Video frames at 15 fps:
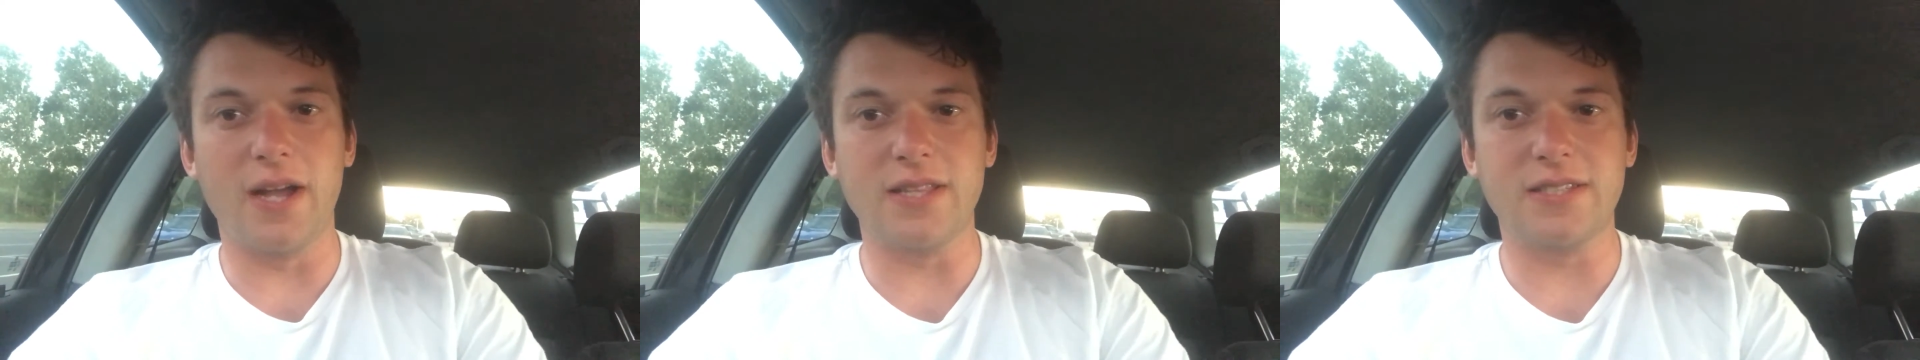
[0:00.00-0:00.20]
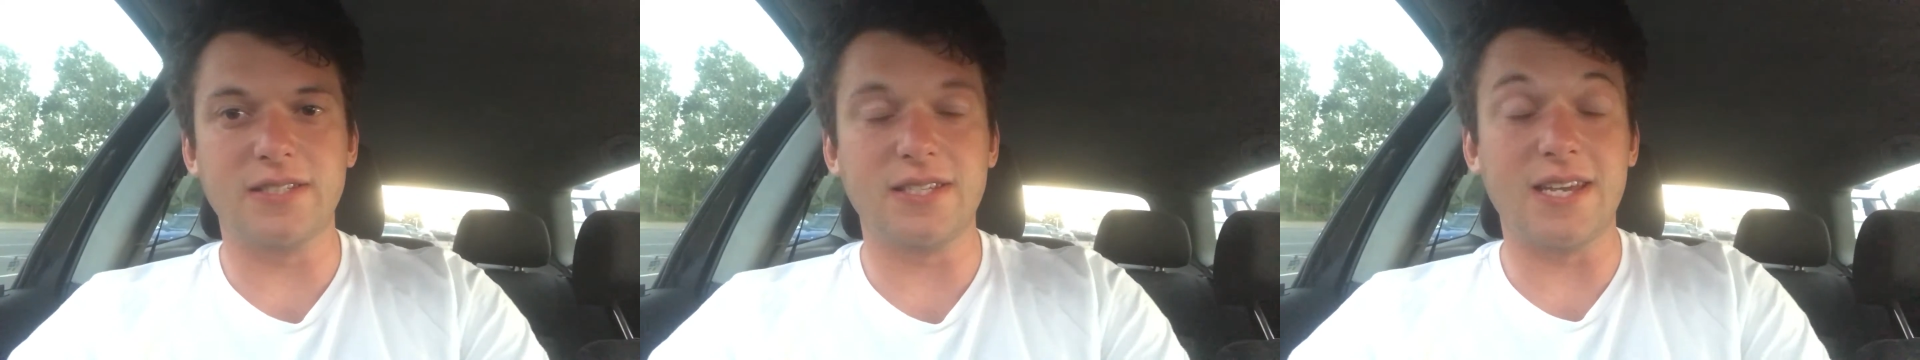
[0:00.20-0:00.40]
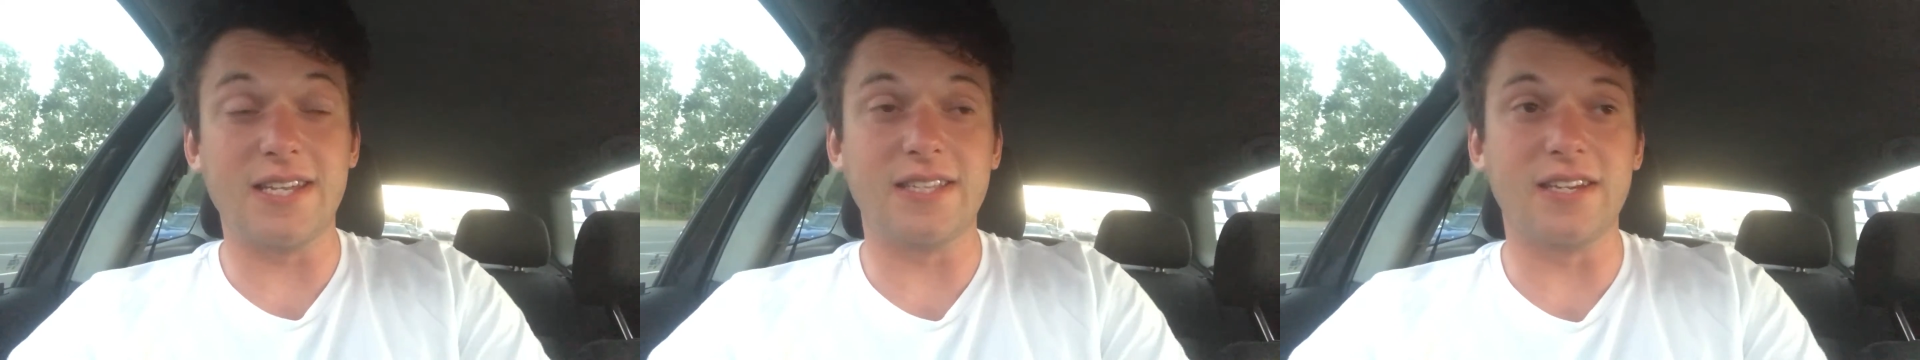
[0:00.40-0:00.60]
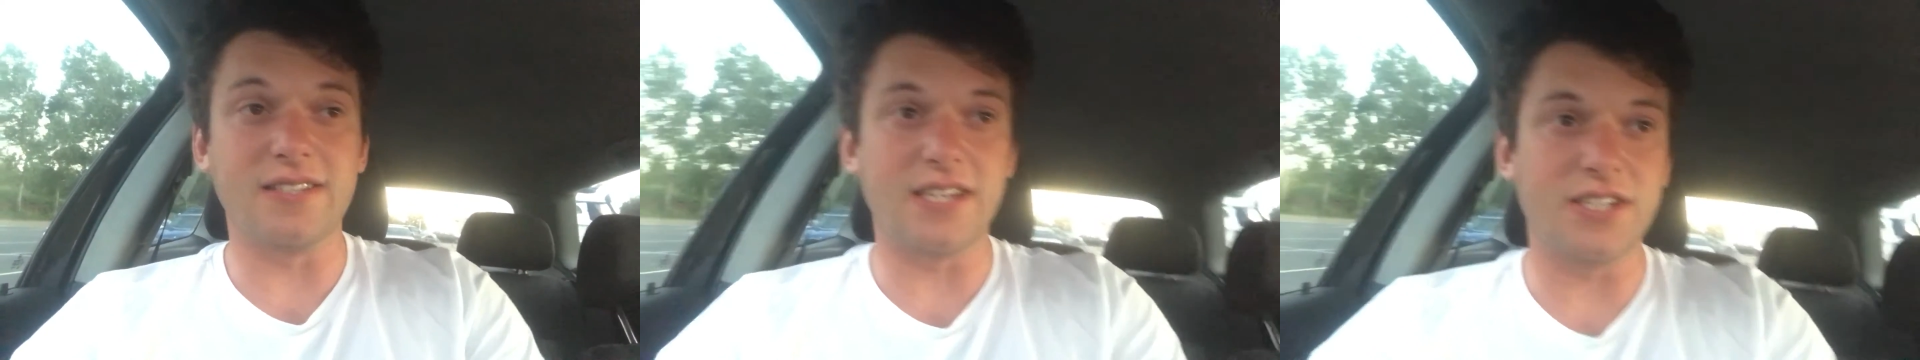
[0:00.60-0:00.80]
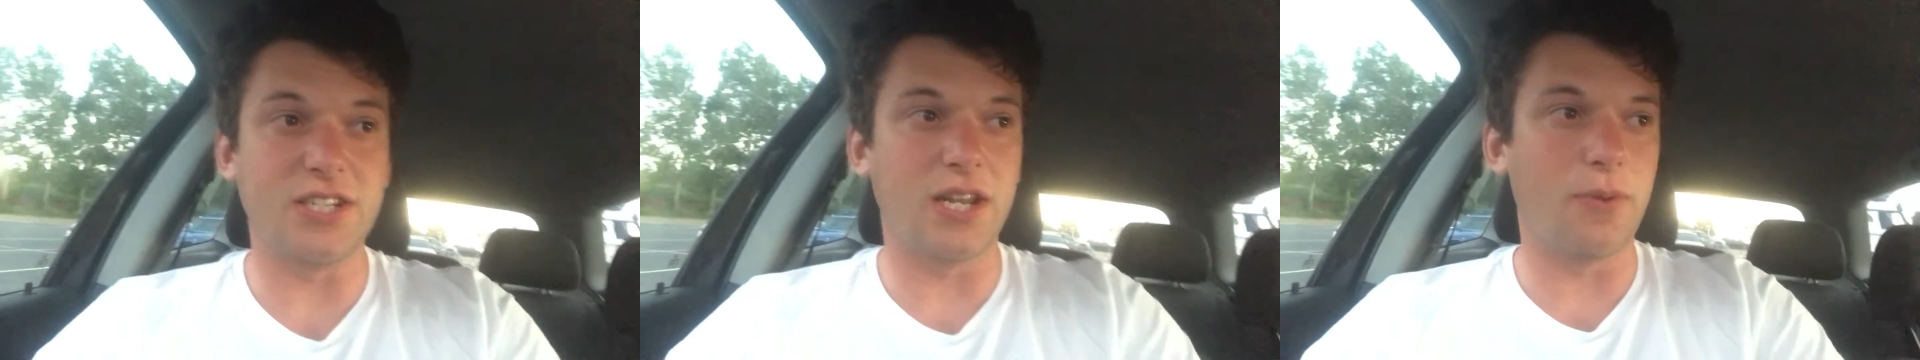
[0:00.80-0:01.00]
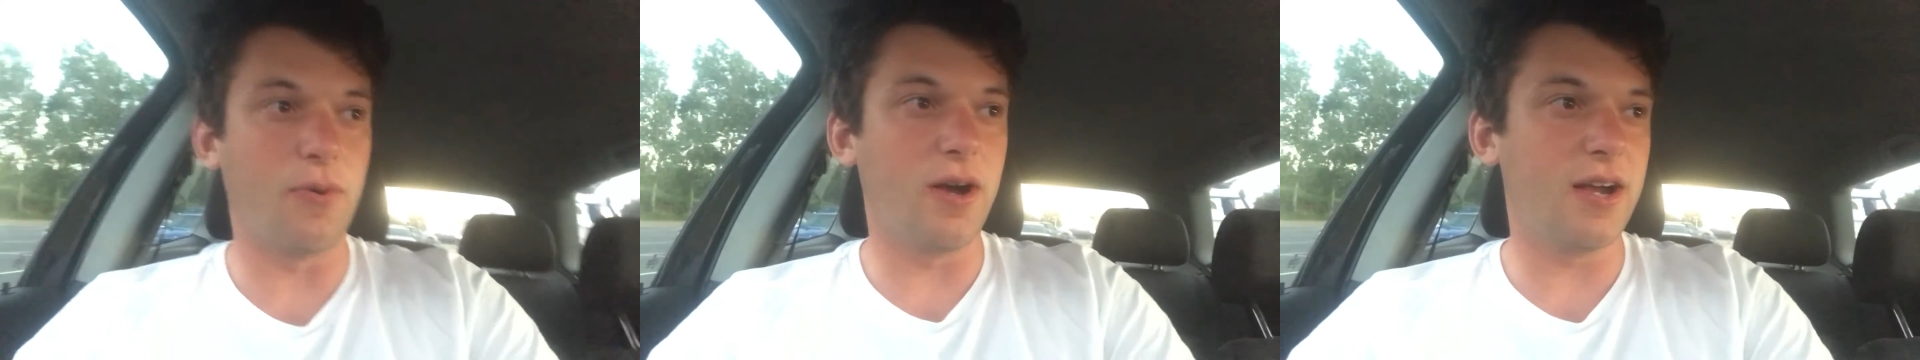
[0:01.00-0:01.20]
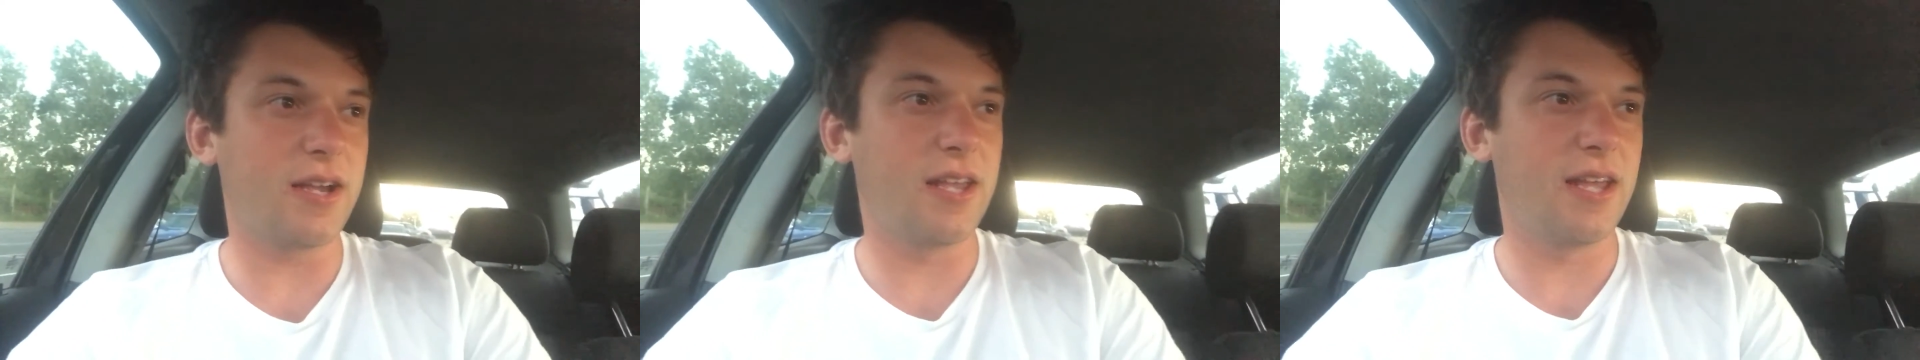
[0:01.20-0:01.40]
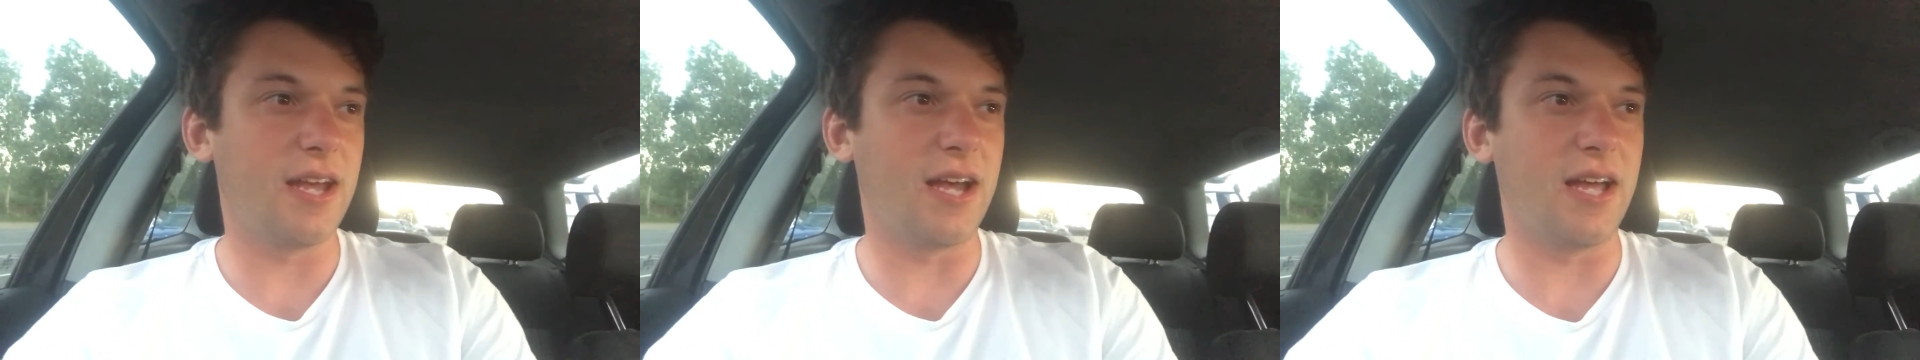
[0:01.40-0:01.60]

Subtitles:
but it does actually work,